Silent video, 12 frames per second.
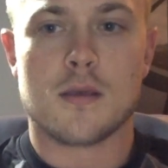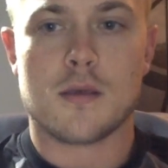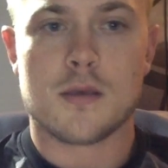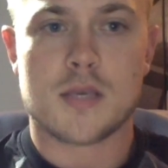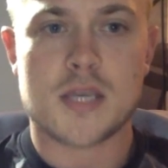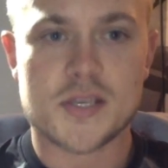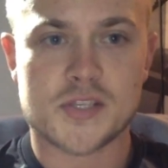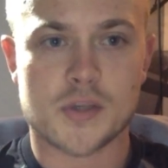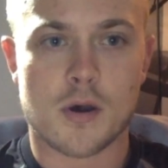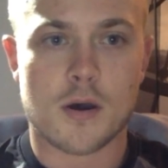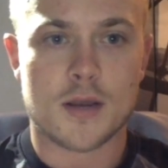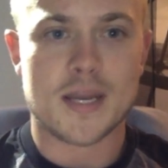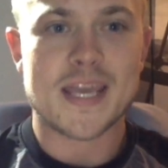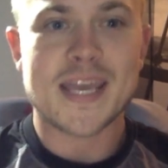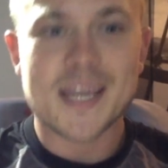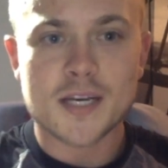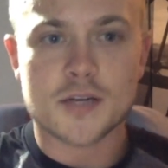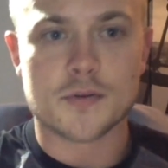he saw an
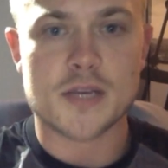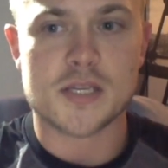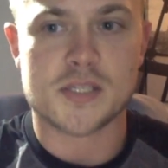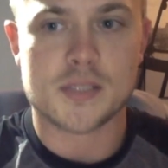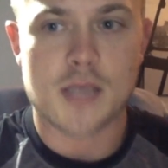increase